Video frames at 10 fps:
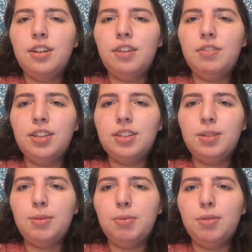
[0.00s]
of the
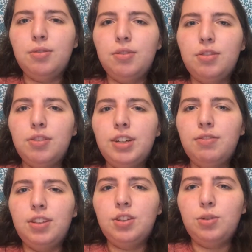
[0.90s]
assessment mode, 3 of
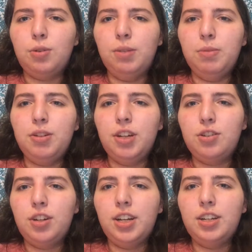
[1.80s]
the tutorial mode yesterday.